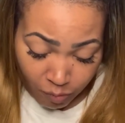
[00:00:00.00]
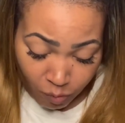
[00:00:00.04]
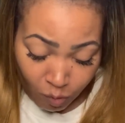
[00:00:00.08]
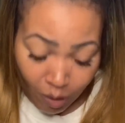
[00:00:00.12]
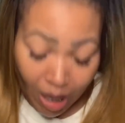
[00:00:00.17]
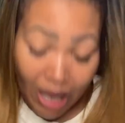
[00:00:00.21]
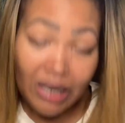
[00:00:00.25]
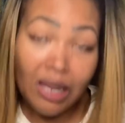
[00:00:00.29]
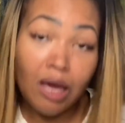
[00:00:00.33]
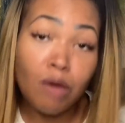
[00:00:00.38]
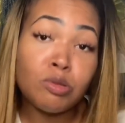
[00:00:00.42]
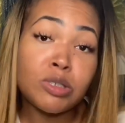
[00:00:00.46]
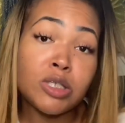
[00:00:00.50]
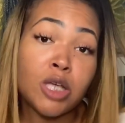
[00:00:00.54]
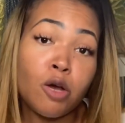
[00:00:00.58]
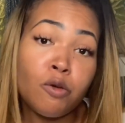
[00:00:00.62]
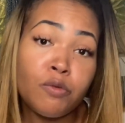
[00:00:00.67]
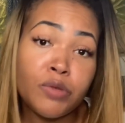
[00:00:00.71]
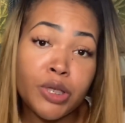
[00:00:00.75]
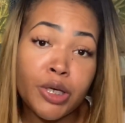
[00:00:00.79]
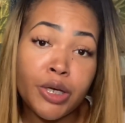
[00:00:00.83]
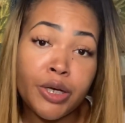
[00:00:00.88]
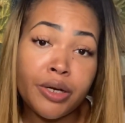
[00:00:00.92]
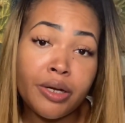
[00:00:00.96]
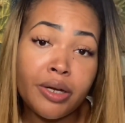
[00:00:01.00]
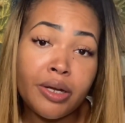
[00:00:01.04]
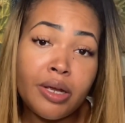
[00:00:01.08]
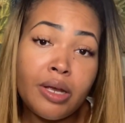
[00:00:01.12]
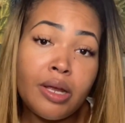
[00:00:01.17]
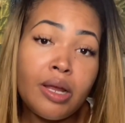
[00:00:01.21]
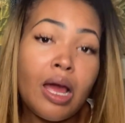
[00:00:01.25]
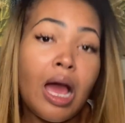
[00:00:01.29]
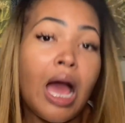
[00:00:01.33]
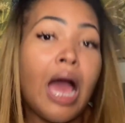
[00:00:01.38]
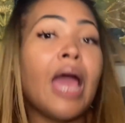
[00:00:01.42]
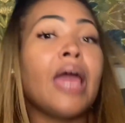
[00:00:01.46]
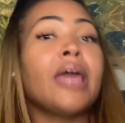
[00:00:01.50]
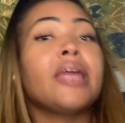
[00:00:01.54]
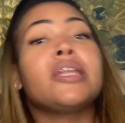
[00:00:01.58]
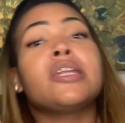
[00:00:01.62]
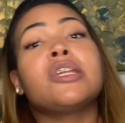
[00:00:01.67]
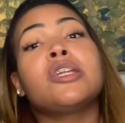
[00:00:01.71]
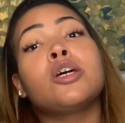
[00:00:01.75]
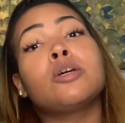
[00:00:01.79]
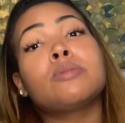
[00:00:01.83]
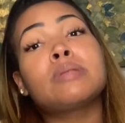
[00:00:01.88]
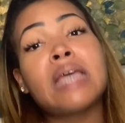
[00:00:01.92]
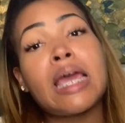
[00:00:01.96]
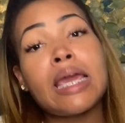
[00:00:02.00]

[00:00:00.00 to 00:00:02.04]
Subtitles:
while I was over there, I ended up